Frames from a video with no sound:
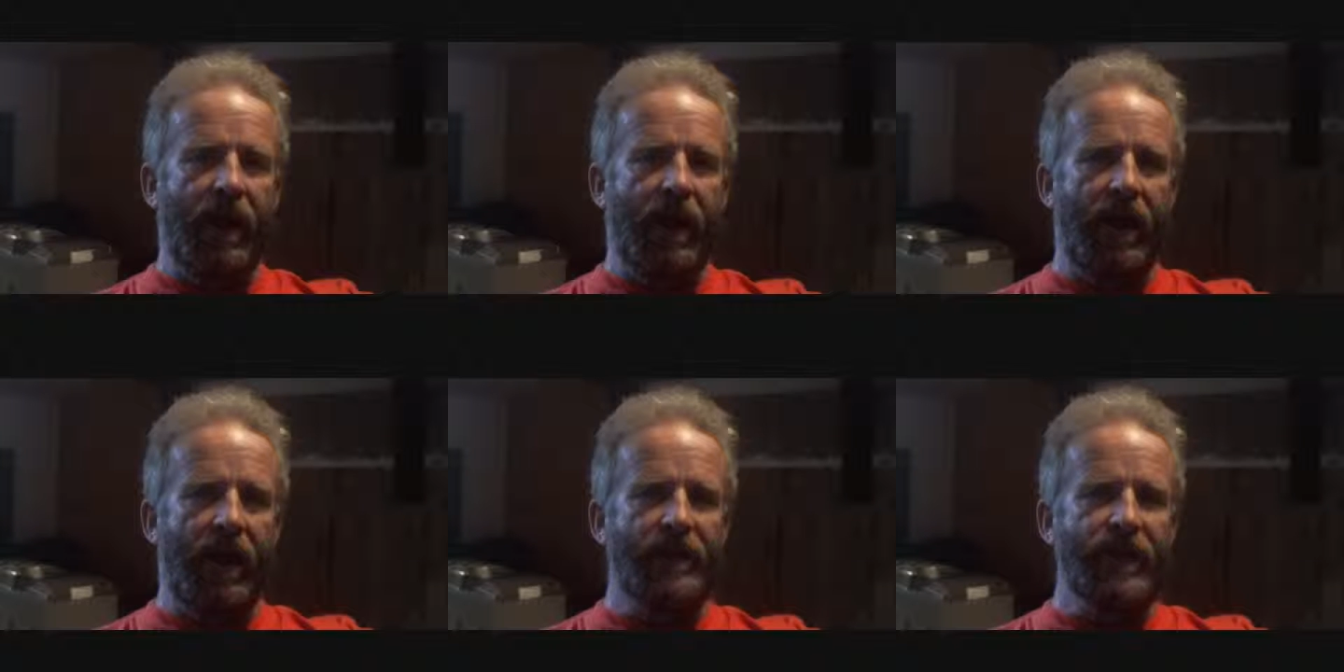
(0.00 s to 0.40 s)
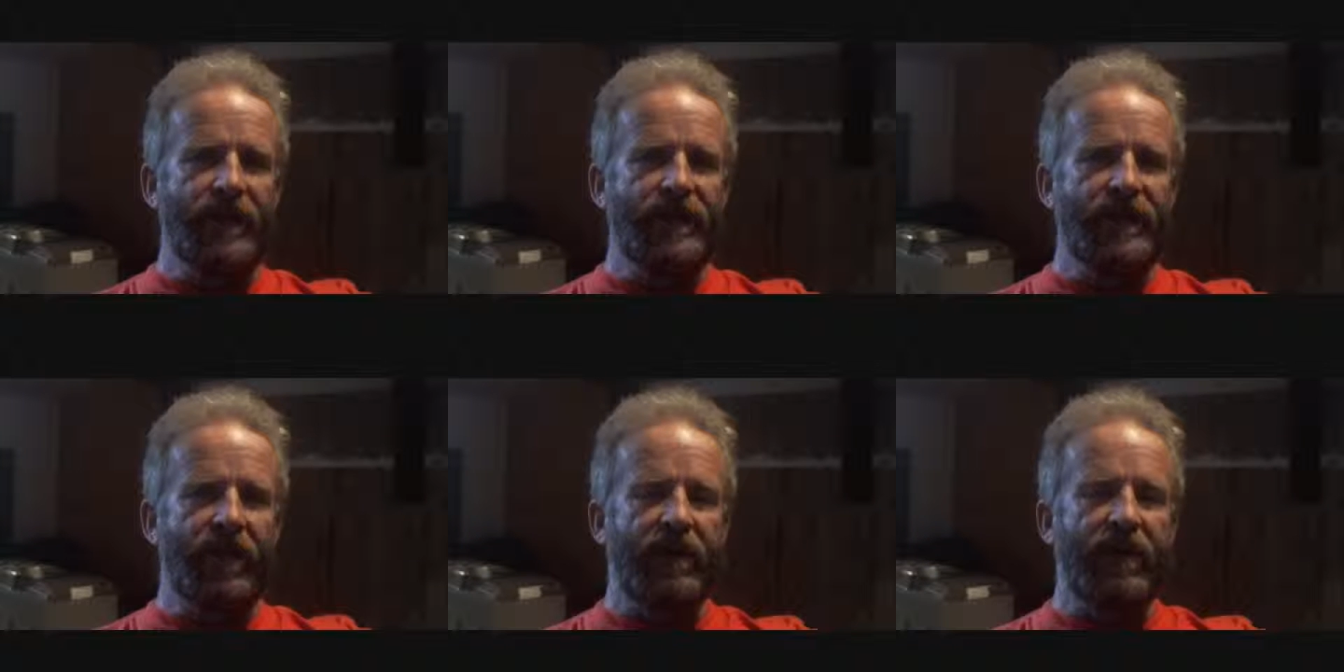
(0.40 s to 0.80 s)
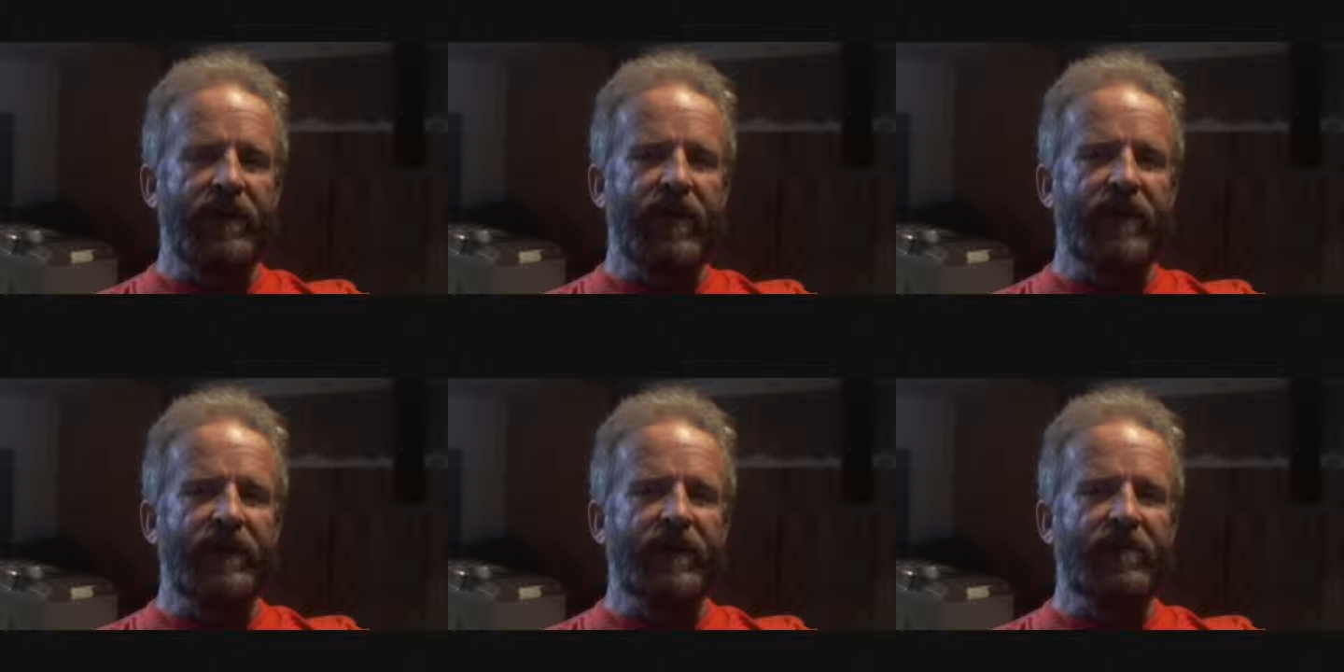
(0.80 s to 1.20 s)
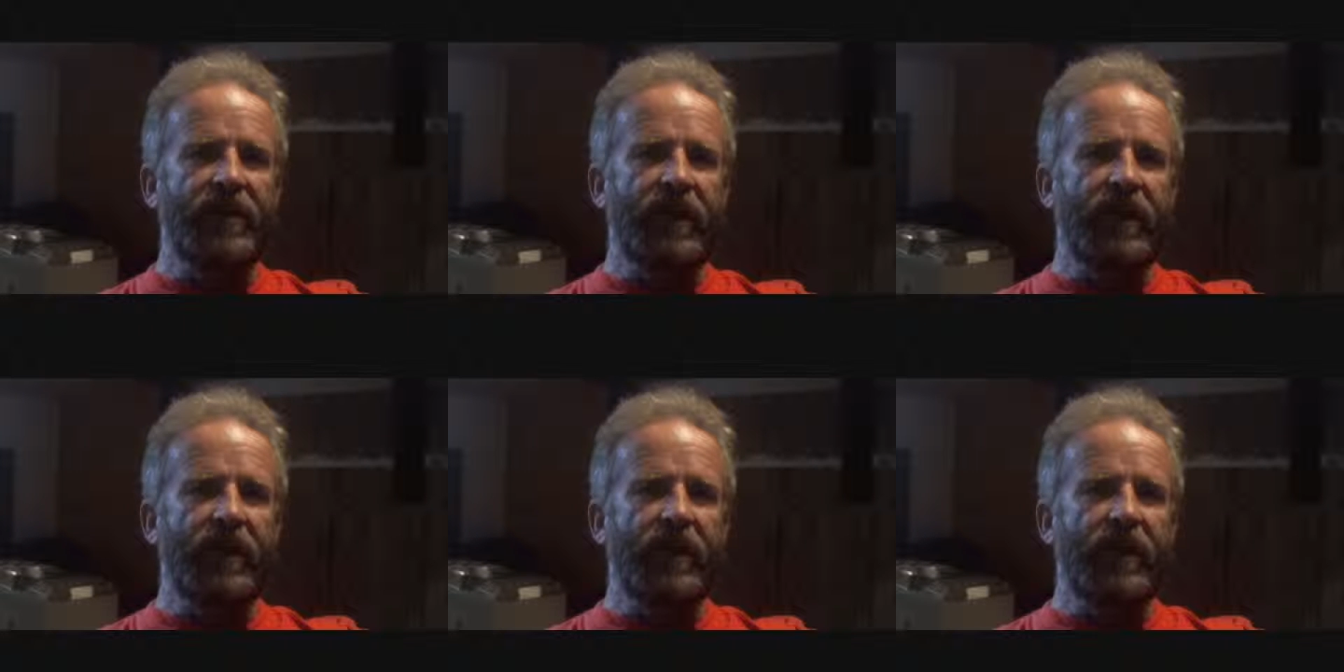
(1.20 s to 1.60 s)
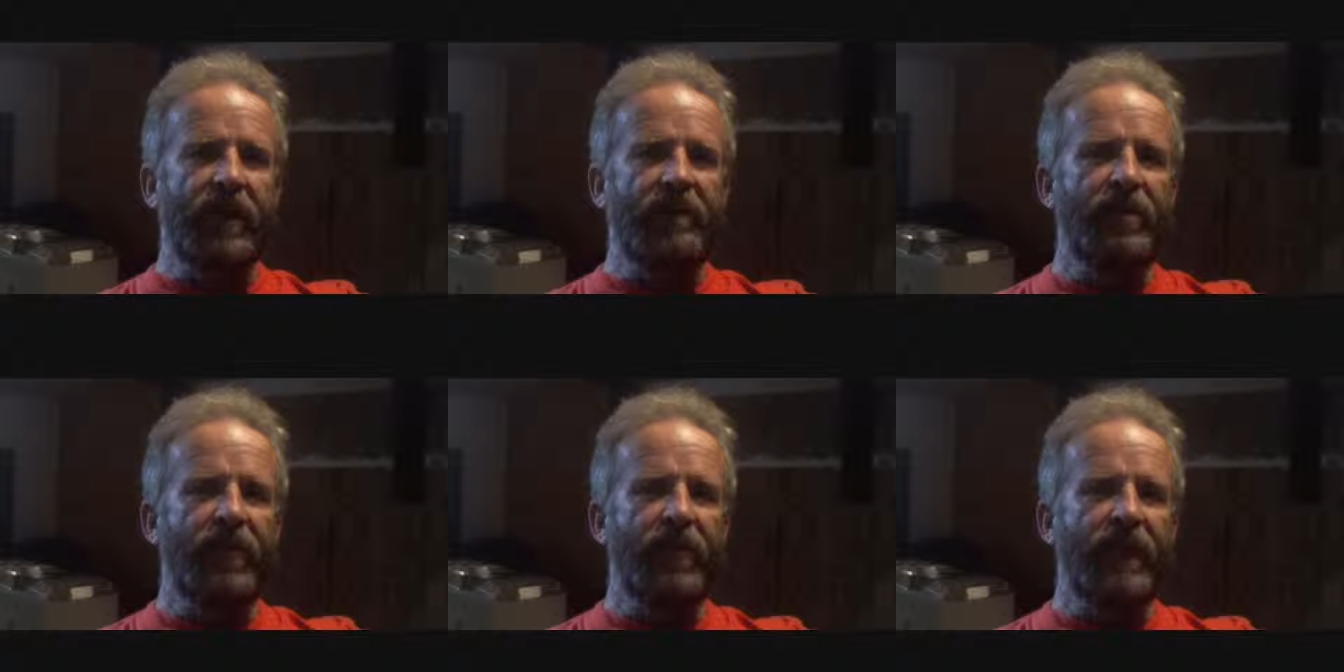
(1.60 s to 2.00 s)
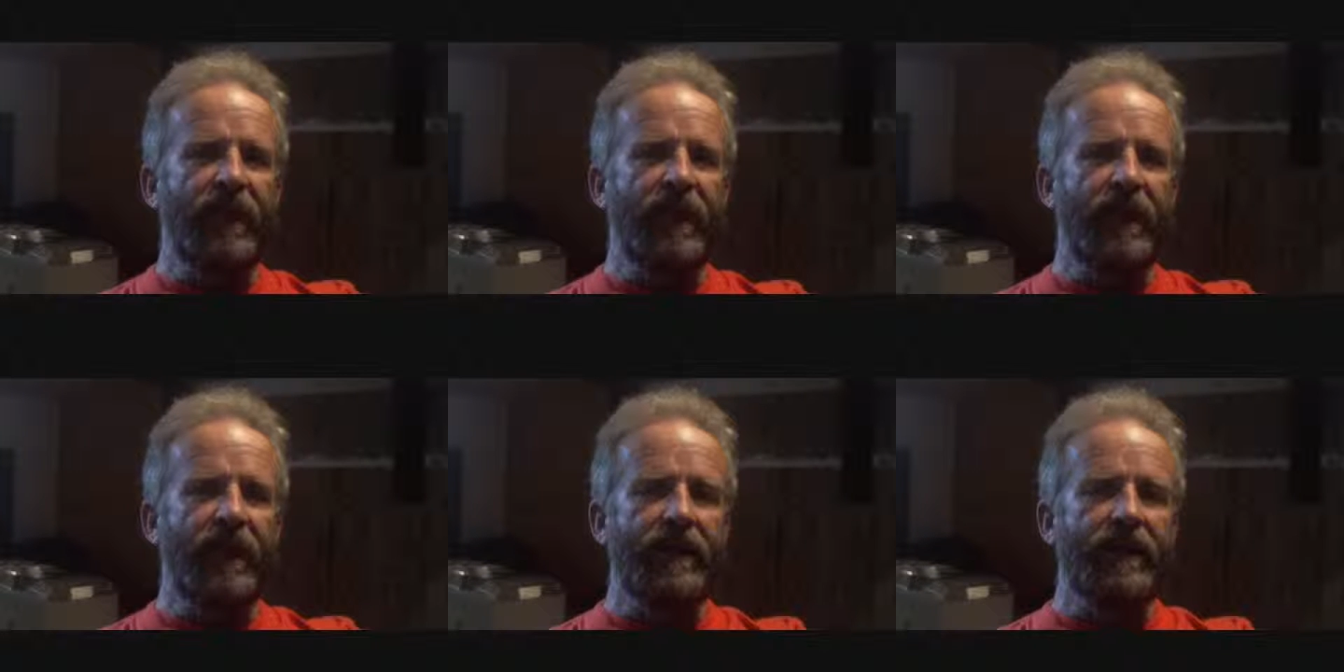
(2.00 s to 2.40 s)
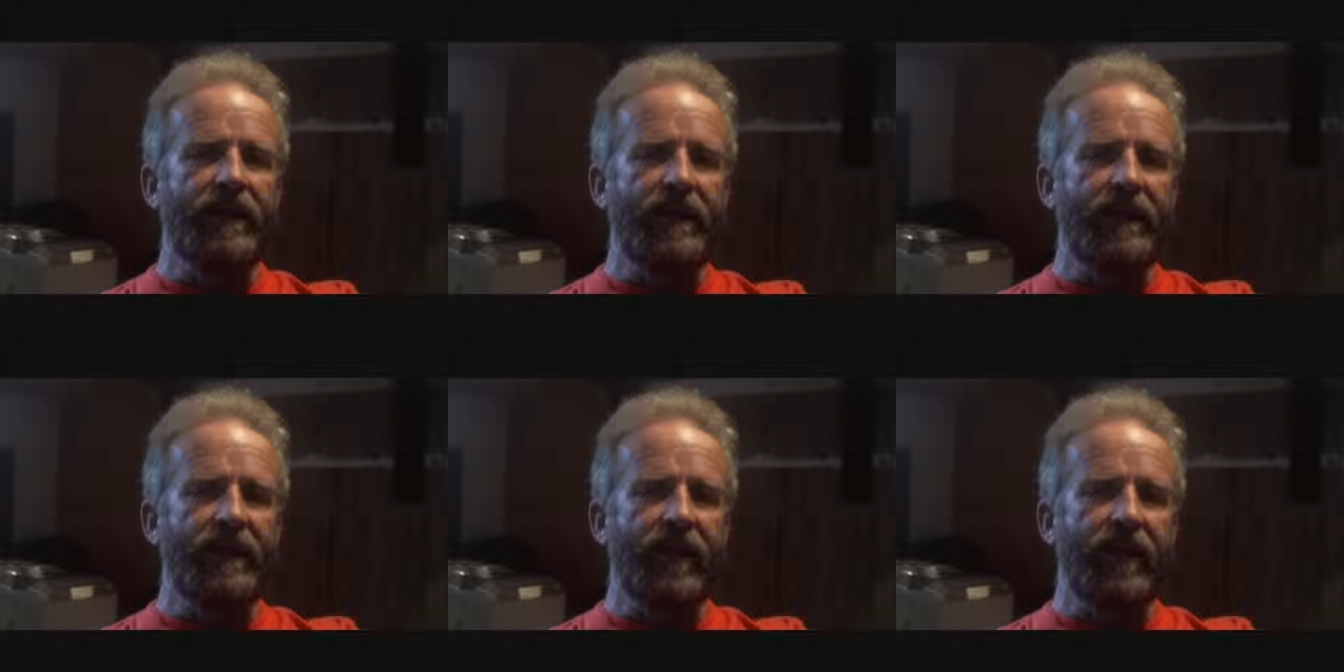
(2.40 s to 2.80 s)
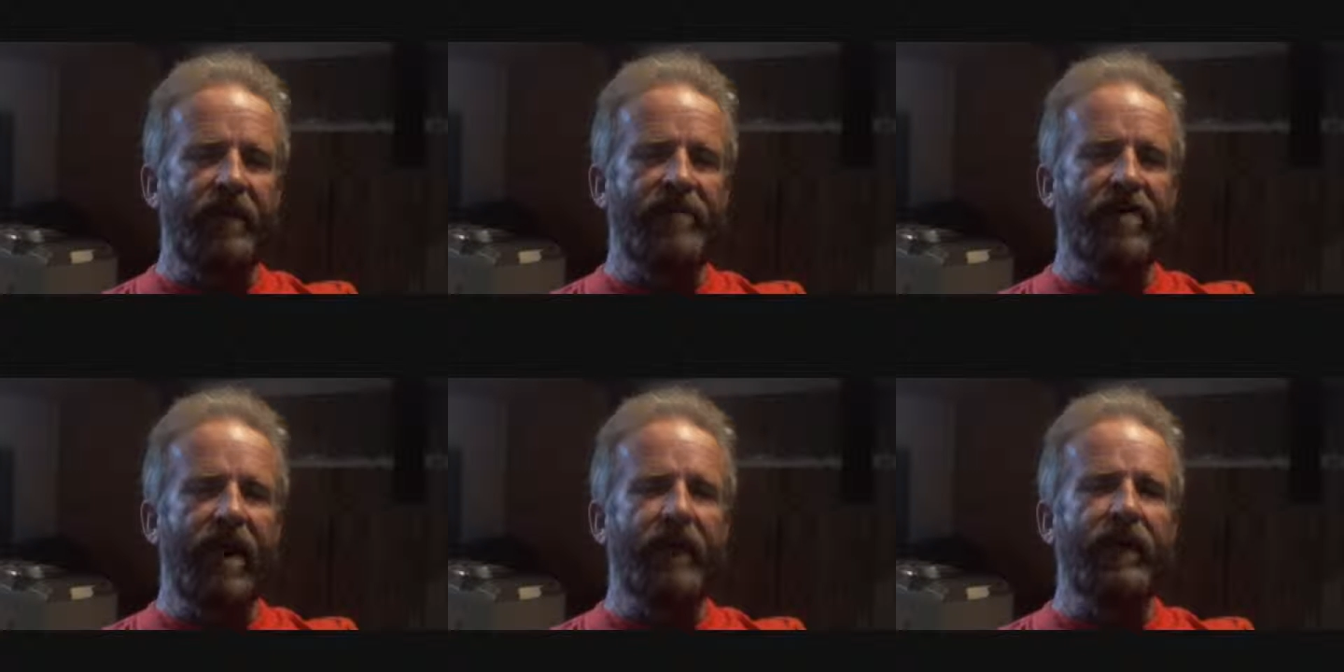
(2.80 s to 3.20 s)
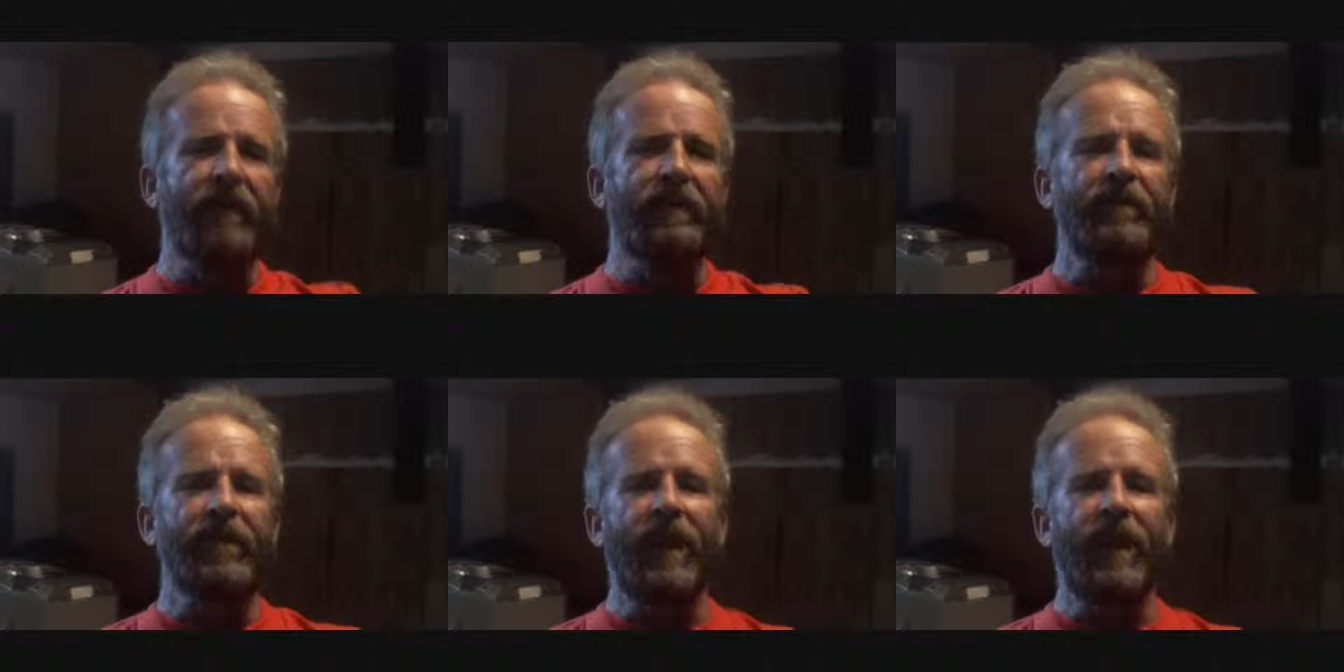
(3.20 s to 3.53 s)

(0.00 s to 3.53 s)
I'm concerned about the political appointees that Obama